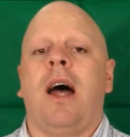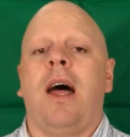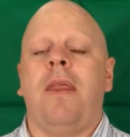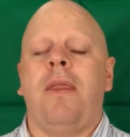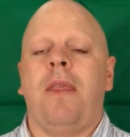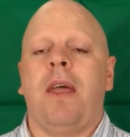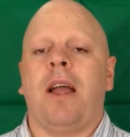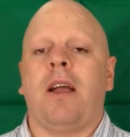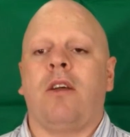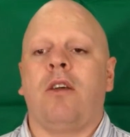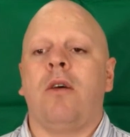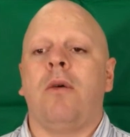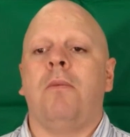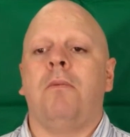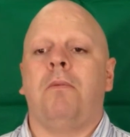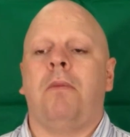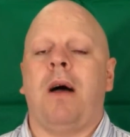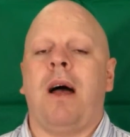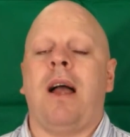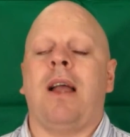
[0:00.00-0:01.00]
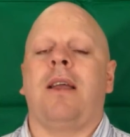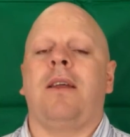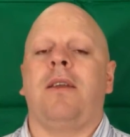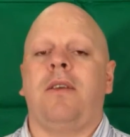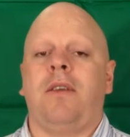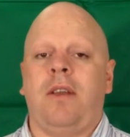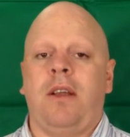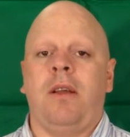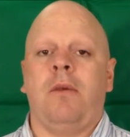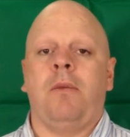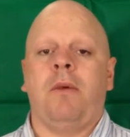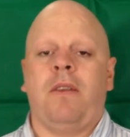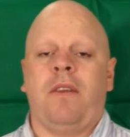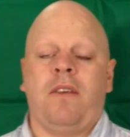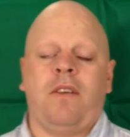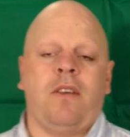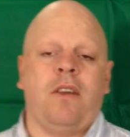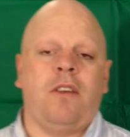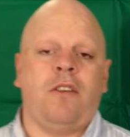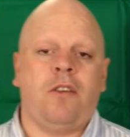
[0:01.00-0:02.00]
and then come back and deal with the
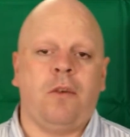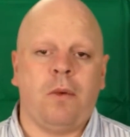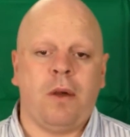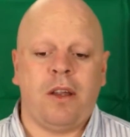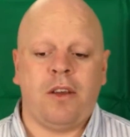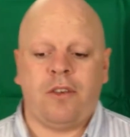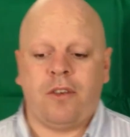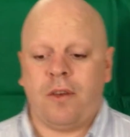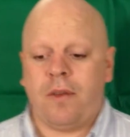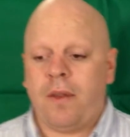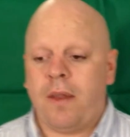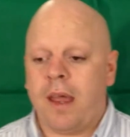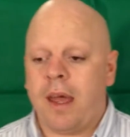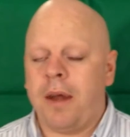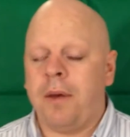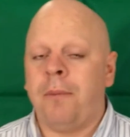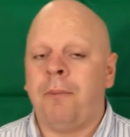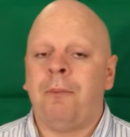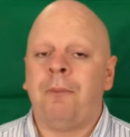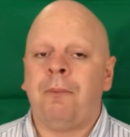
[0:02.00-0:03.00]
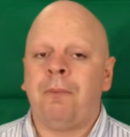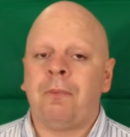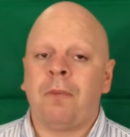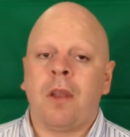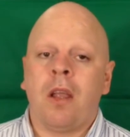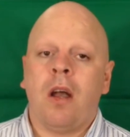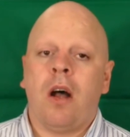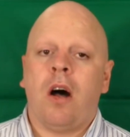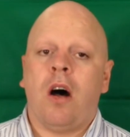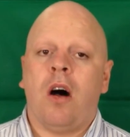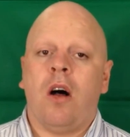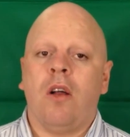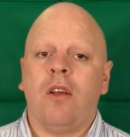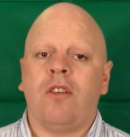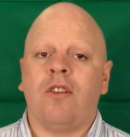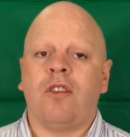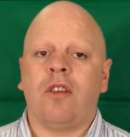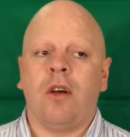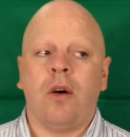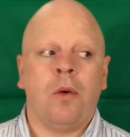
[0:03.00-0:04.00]
situation then.
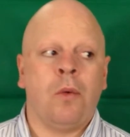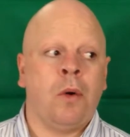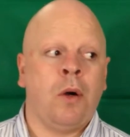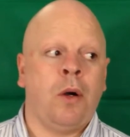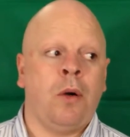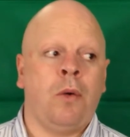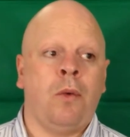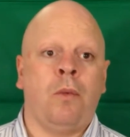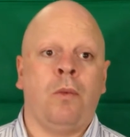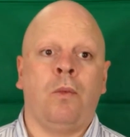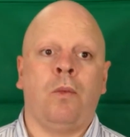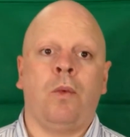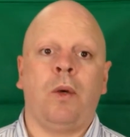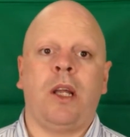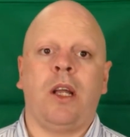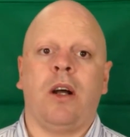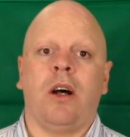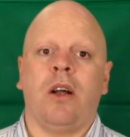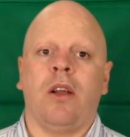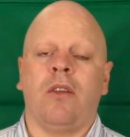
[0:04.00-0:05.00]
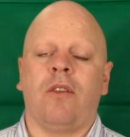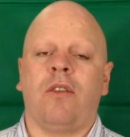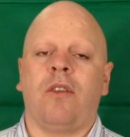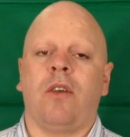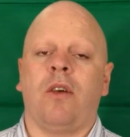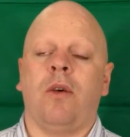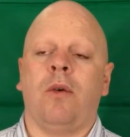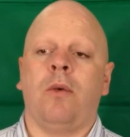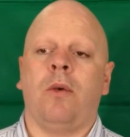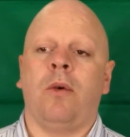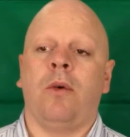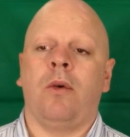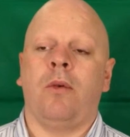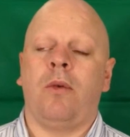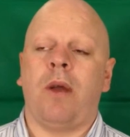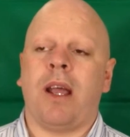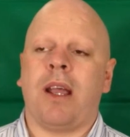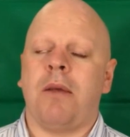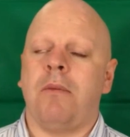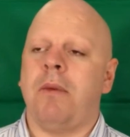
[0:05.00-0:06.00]
Also, we also
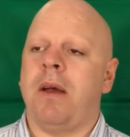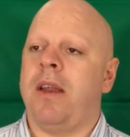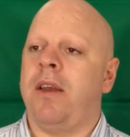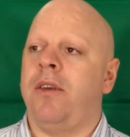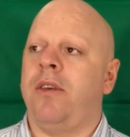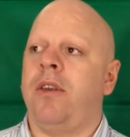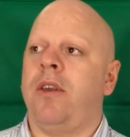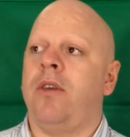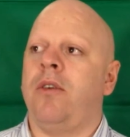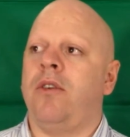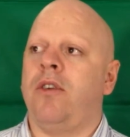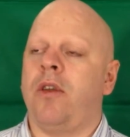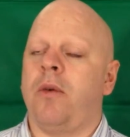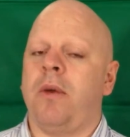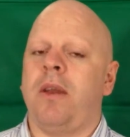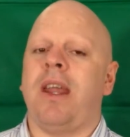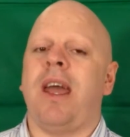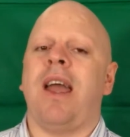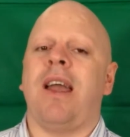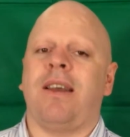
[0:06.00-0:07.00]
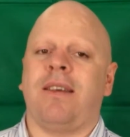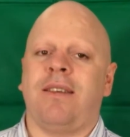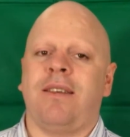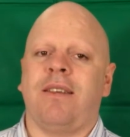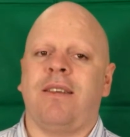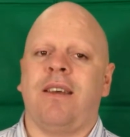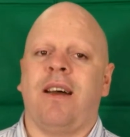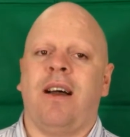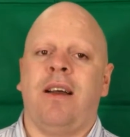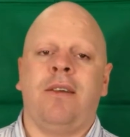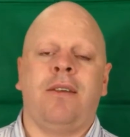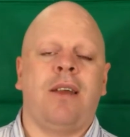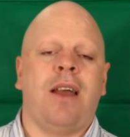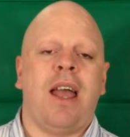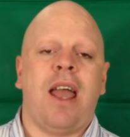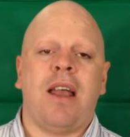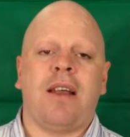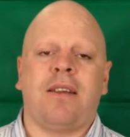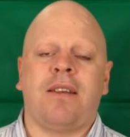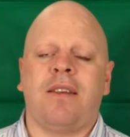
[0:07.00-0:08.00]
recommend doing exercise.
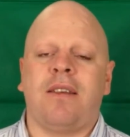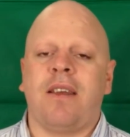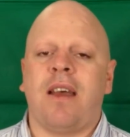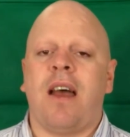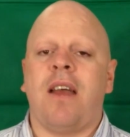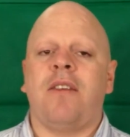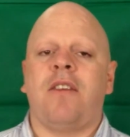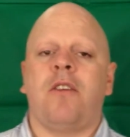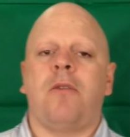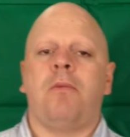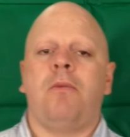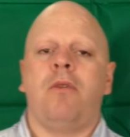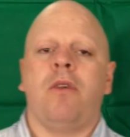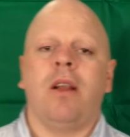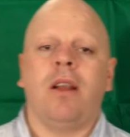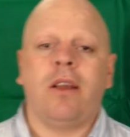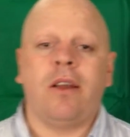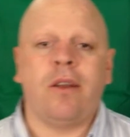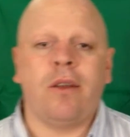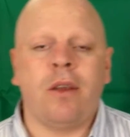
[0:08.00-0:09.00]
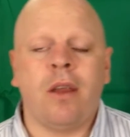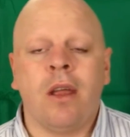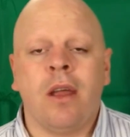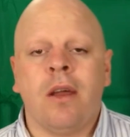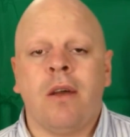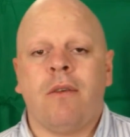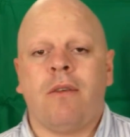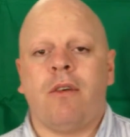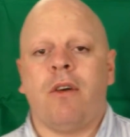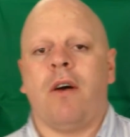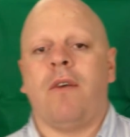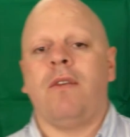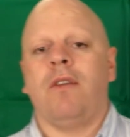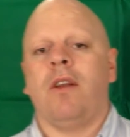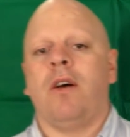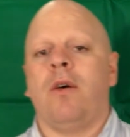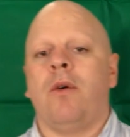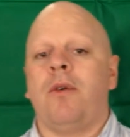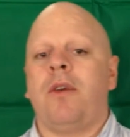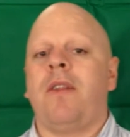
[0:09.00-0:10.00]
Exercise is brilliant for
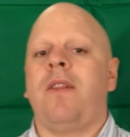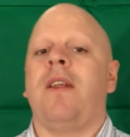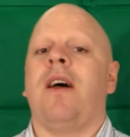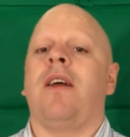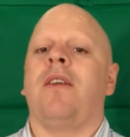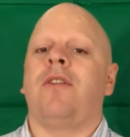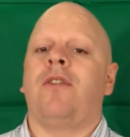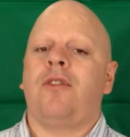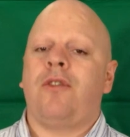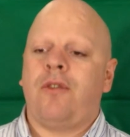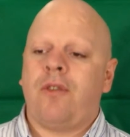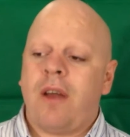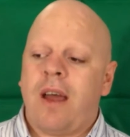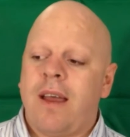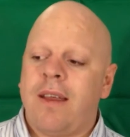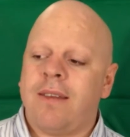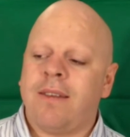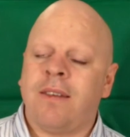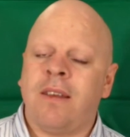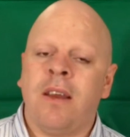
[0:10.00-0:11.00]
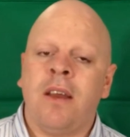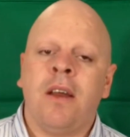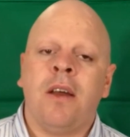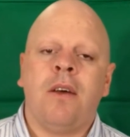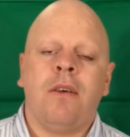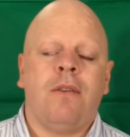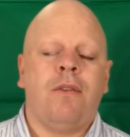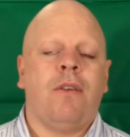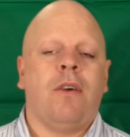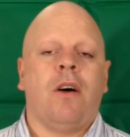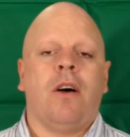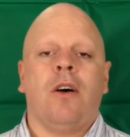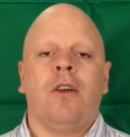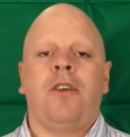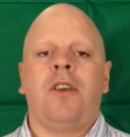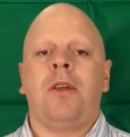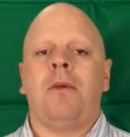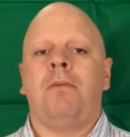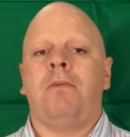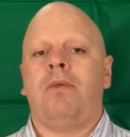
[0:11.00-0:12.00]
offloading that stress,
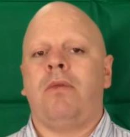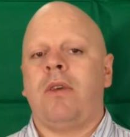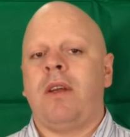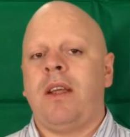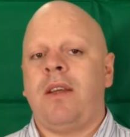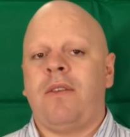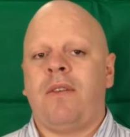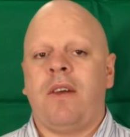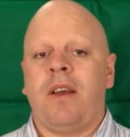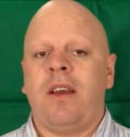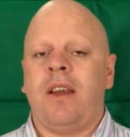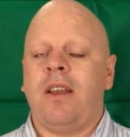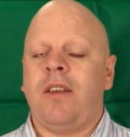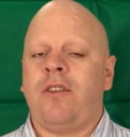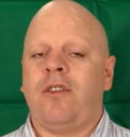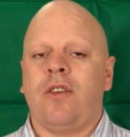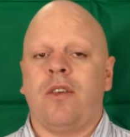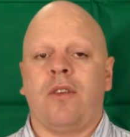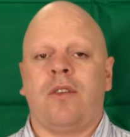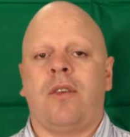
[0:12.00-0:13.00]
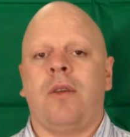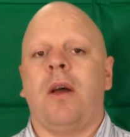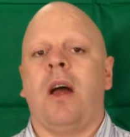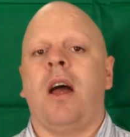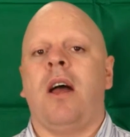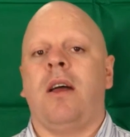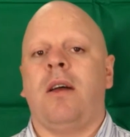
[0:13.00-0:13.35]
for debriefing. It's just,